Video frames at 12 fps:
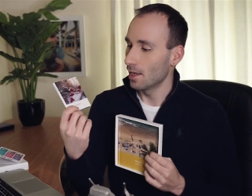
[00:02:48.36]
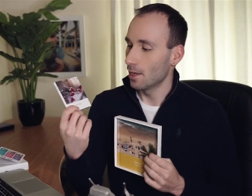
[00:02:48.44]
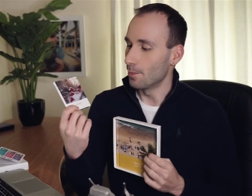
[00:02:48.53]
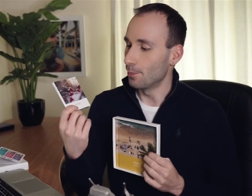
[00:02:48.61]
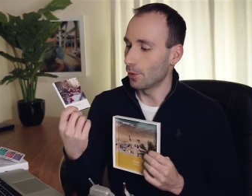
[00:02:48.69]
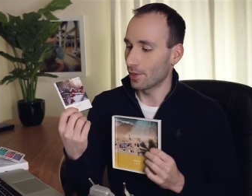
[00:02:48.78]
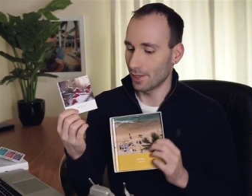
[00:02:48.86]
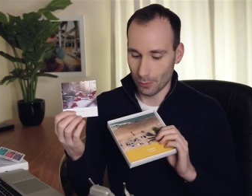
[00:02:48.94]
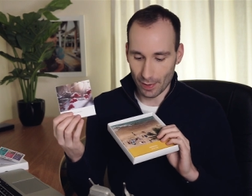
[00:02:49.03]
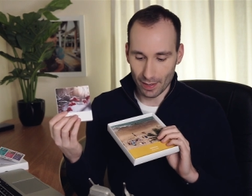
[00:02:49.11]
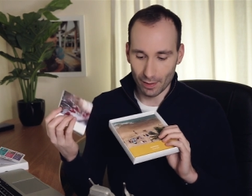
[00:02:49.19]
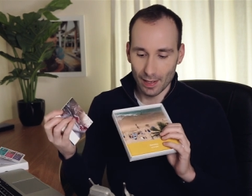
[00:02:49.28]
book as
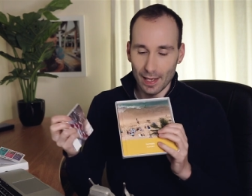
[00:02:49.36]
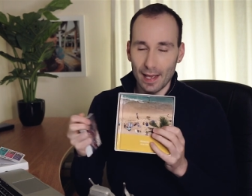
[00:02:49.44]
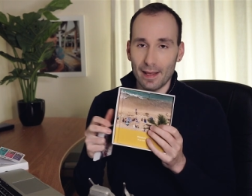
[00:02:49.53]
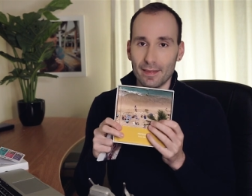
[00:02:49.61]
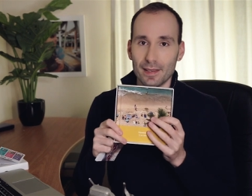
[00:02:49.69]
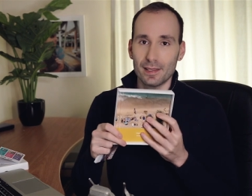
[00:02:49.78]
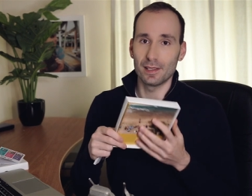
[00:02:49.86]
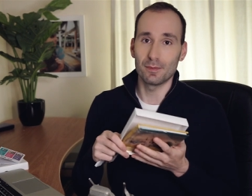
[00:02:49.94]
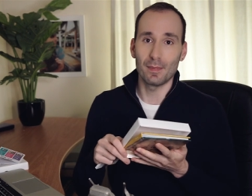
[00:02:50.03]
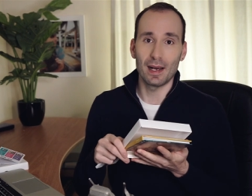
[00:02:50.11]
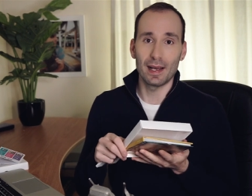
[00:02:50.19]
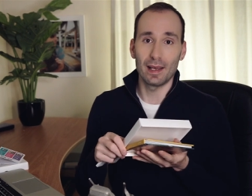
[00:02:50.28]
well, and this is
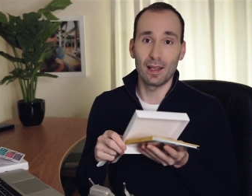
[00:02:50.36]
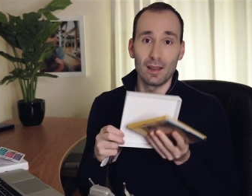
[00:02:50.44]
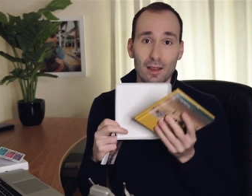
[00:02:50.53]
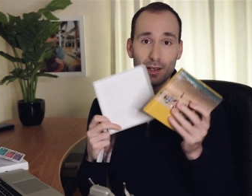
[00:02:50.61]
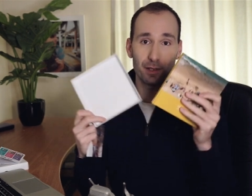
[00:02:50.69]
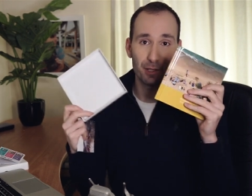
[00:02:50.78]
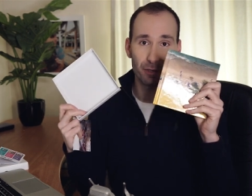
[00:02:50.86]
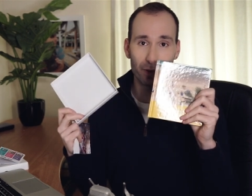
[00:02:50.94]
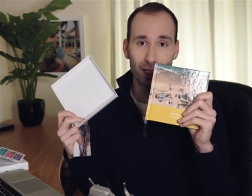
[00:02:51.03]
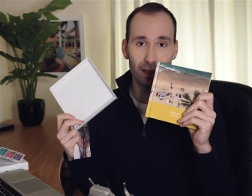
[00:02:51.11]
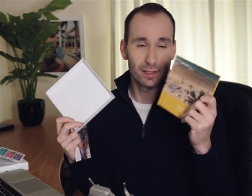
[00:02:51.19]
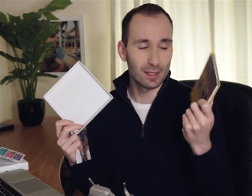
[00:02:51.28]
my
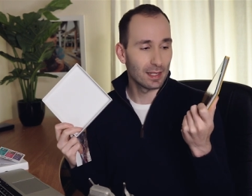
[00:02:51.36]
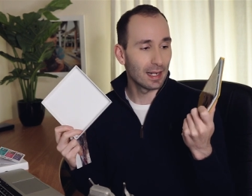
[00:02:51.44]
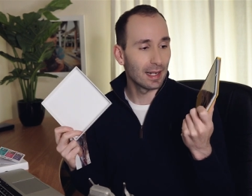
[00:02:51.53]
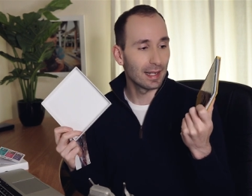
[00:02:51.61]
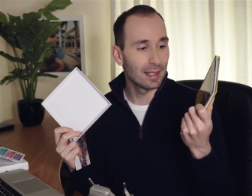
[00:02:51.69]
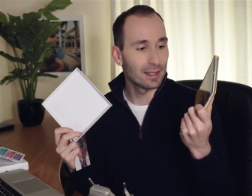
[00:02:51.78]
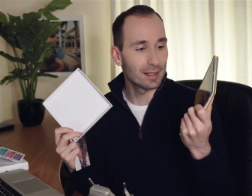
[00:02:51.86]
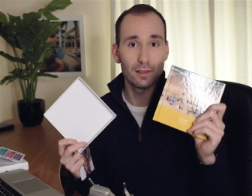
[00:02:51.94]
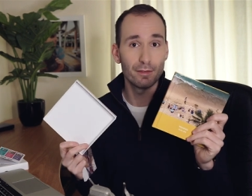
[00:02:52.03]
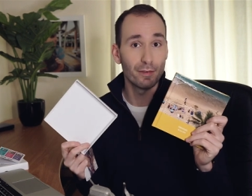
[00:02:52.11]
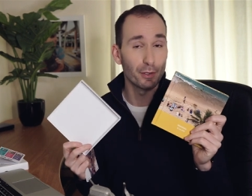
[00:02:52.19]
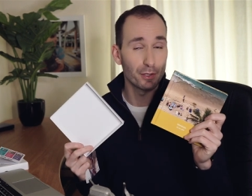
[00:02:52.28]
luxury size
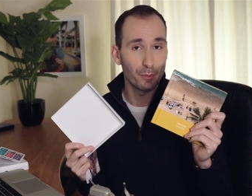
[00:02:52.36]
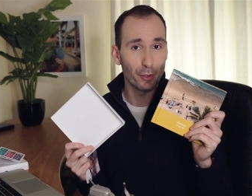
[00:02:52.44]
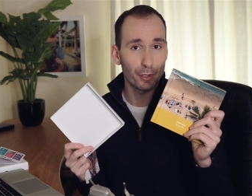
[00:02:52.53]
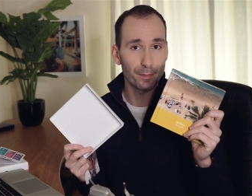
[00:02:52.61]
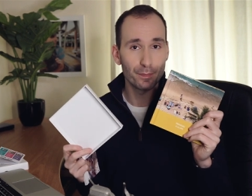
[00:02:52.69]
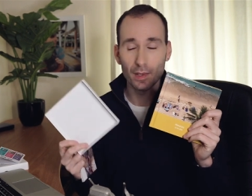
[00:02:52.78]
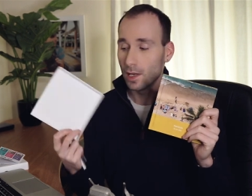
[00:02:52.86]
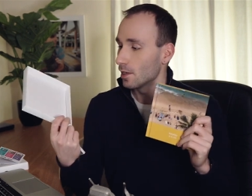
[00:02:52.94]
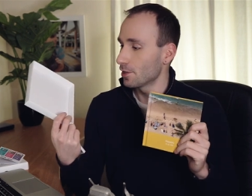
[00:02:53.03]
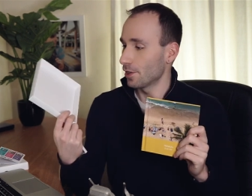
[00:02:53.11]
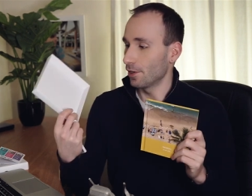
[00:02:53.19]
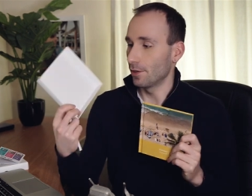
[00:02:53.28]
photo book.
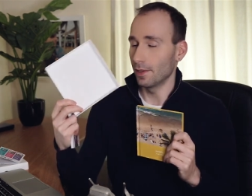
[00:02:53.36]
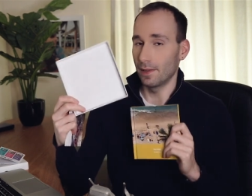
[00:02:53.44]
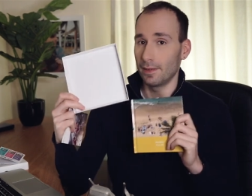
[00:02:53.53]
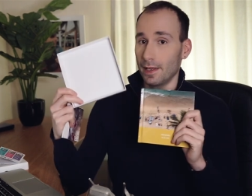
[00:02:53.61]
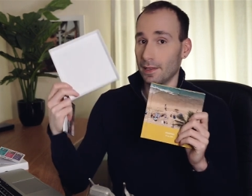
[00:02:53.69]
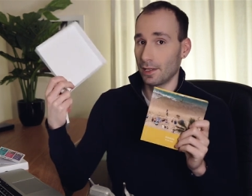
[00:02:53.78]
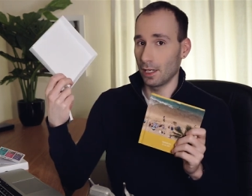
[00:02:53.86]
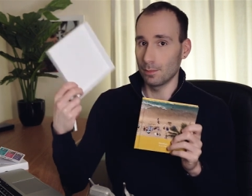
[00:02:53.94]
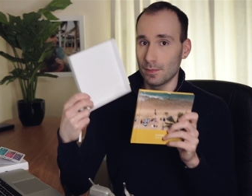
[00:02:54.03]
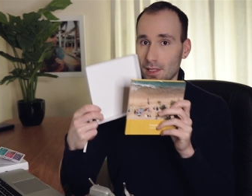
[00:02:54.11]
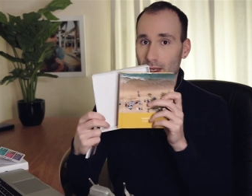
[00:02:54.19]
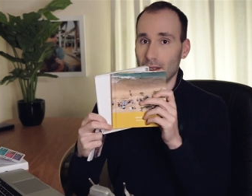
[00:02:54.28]
So it
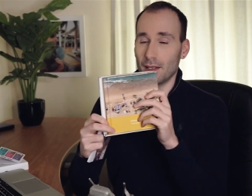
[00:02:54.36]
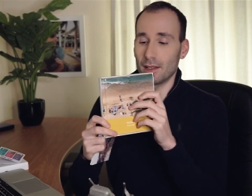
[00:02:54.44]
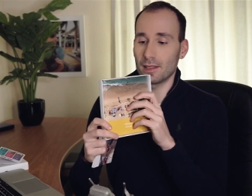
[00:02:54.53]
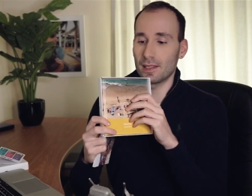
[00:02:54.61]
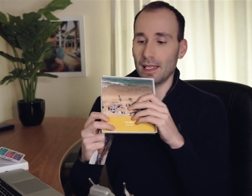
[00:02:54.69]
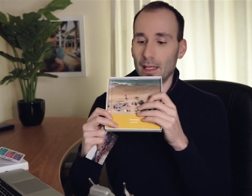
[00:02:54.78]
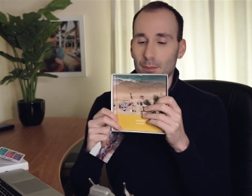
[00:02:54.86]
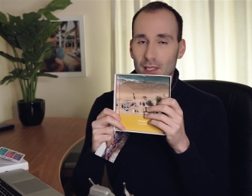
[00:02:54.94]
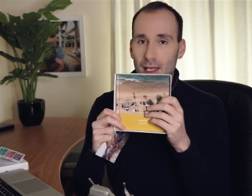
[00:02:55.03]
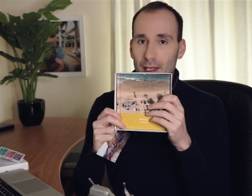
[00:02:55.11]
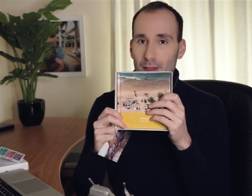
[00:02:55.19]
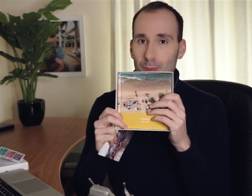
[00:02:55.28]
comes in a same
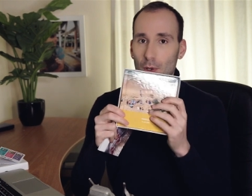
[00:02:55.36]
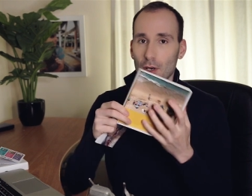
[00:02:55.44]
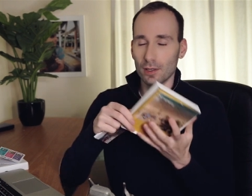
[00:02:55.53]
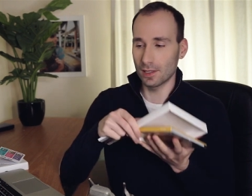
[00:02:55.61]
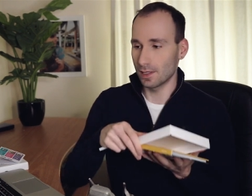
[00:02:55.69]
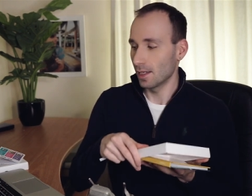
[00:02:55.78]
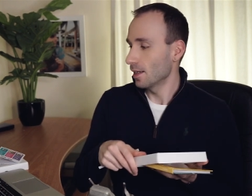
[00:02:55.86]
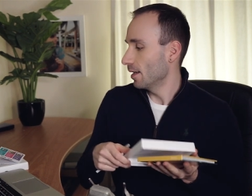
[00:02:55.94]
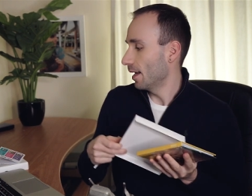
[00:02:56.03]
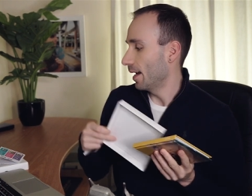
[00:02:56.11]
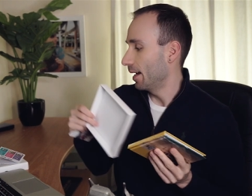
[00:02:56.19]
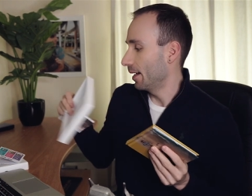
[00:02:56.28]
size box,
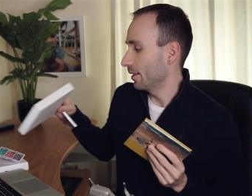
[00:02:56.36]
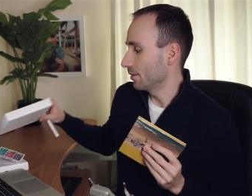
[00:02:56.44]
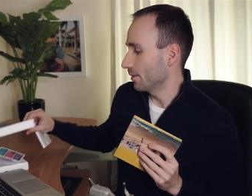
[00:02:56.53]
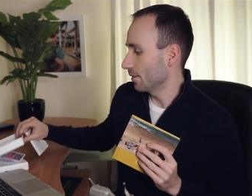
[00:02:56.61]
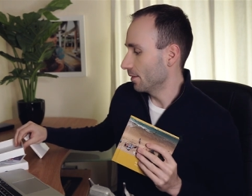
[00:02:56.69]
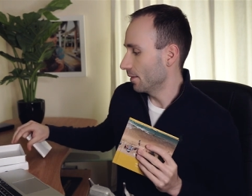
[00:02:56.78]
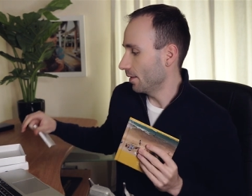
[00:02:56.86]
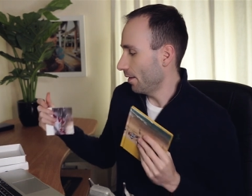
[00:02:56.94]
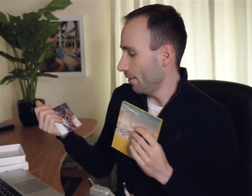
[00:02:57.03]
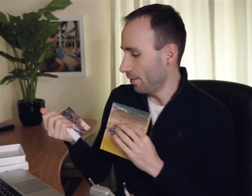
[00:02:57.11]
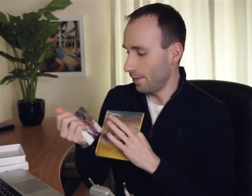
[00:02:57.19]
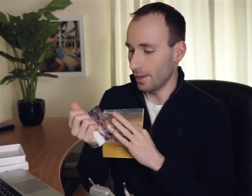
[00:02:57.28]
and
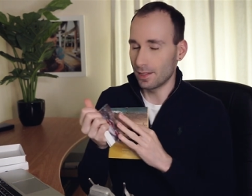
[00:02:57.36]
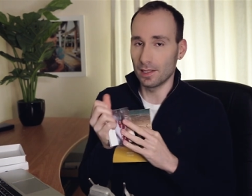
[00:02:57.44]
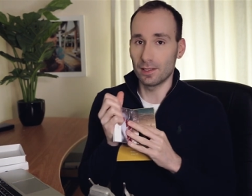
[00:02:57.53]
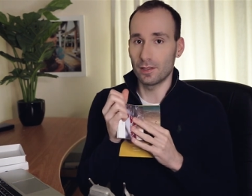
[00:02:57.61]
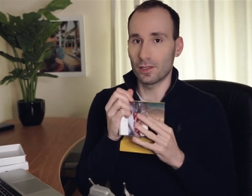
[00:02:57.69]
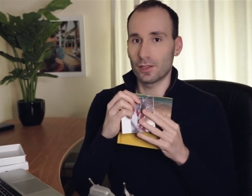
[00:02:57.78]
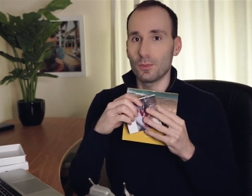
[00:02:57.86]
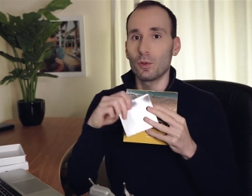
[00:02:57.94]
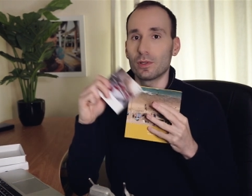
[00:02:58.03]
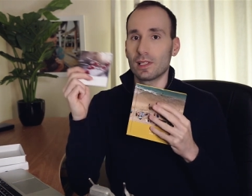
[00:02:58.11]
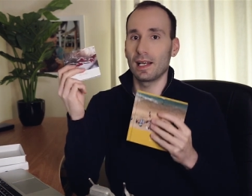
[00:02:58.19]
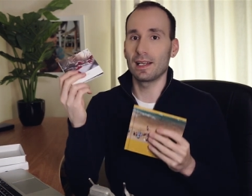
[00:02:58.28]
this is the small
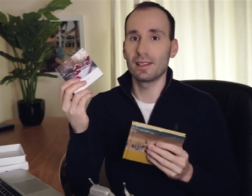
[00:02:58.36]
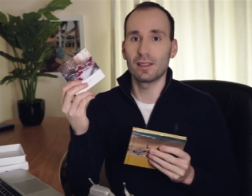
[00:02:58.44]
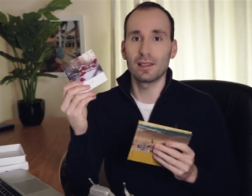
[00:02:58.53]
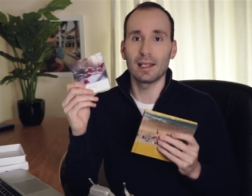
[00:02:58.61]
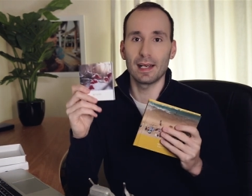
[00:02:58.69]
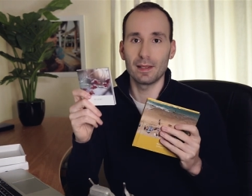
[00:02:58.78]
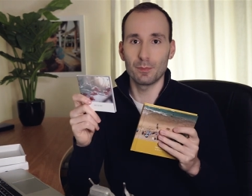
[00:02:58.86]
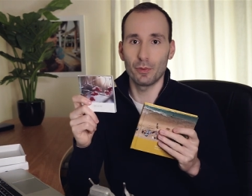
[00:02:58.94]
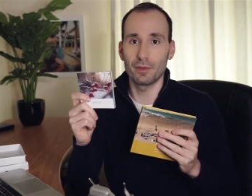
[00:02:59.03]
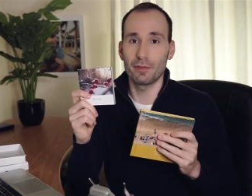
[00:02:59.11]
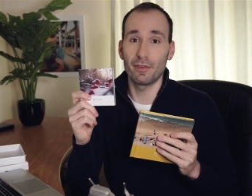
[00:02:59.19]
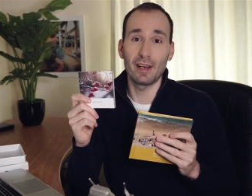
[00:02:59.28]
size, the
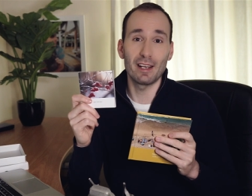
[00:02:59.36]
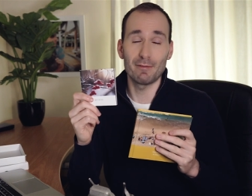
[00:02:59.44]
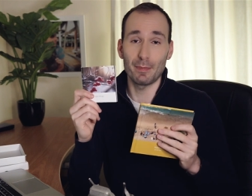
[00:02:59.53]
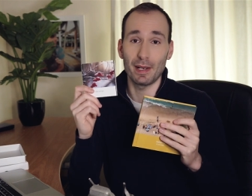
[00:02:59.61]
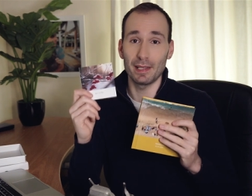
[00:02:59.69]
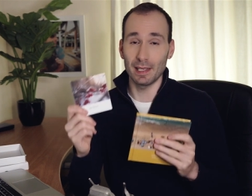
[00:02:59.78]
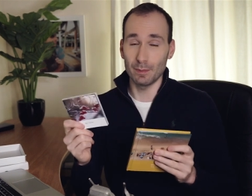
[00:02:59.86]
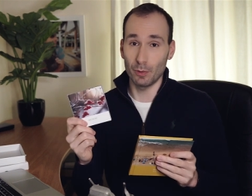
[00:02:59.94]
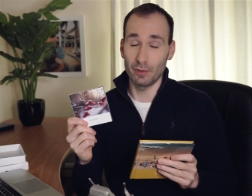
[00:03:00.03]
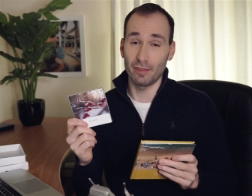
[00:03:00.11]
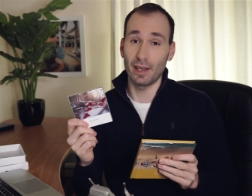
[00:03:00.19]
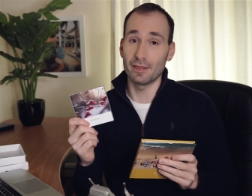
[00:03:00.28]
9.5 by
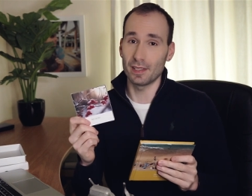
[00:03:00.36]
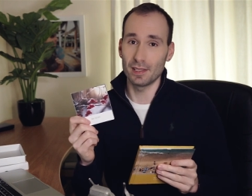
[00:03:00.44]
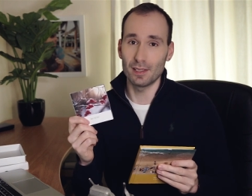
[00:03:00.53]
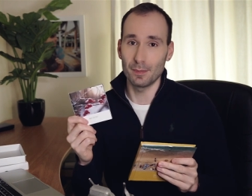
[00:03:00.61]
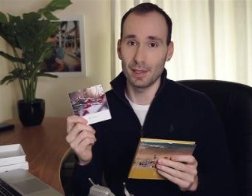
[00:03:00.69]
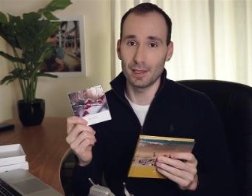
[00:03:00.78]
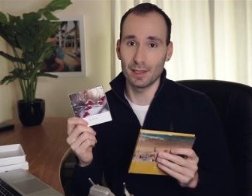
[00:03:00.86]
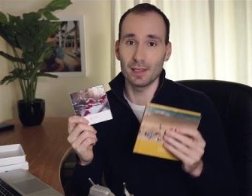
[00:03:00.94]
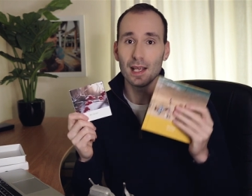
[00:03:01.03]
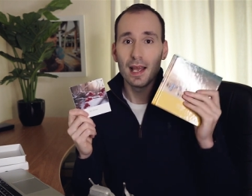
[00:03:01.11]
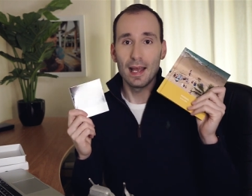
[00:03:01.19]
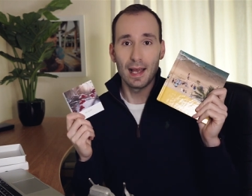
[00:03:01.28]
9.5 centimeters,
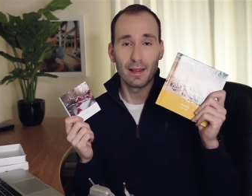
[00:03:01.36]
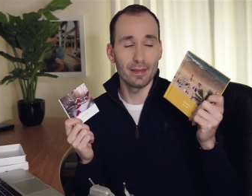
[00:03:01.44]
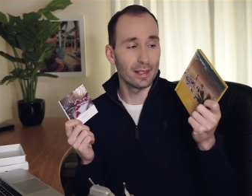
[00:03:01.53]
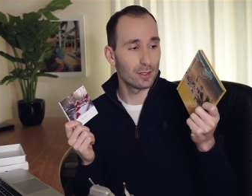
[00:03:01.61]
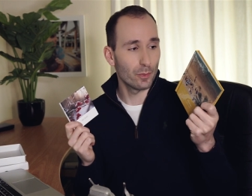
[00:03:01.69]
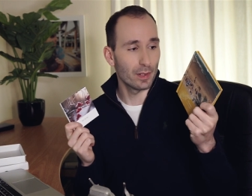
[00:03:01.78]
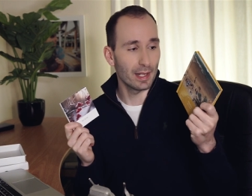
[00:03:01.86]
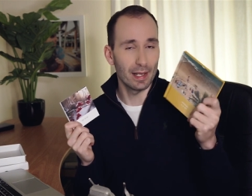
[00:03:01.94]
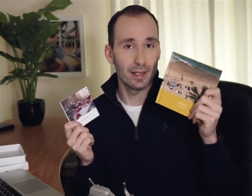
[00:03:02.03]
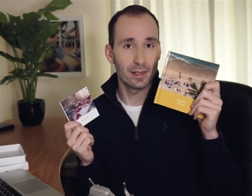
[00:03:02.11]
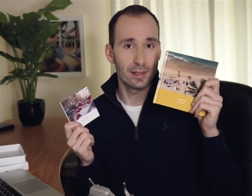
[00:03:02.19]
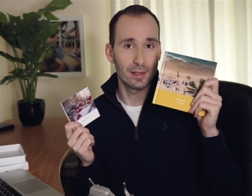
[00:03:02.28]
and this one
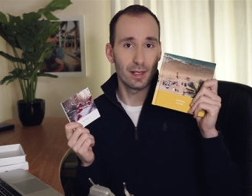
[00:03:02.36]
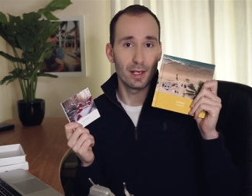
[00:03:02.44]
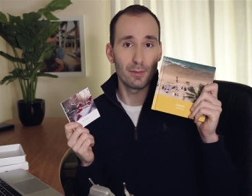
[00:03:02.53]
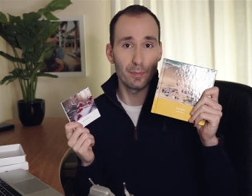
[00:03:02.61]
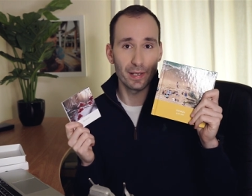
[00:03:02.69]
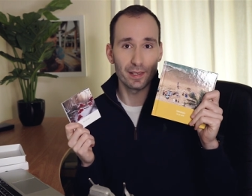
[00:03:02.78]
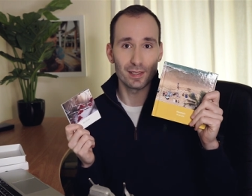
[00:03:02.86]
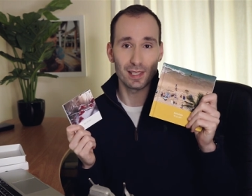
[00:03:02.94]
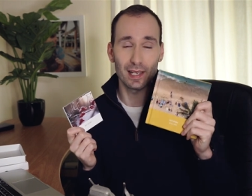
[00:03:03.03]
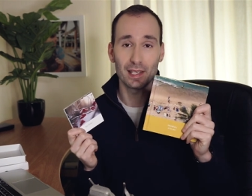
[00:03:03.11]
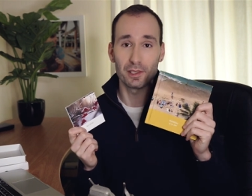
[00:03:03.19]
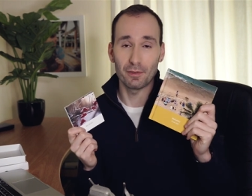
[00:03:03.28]
is the bigger
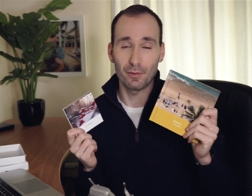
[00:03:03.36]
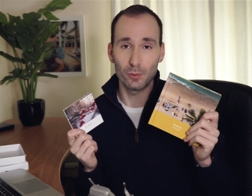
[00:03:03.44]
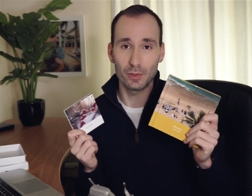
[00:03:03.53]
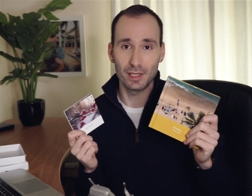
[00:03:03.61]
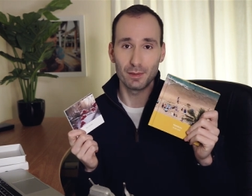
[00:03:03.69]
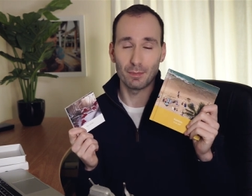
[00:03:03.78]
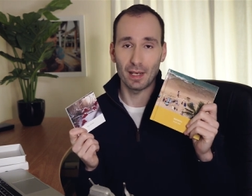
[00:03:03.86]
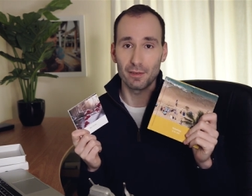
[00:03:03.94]
size, the 14 by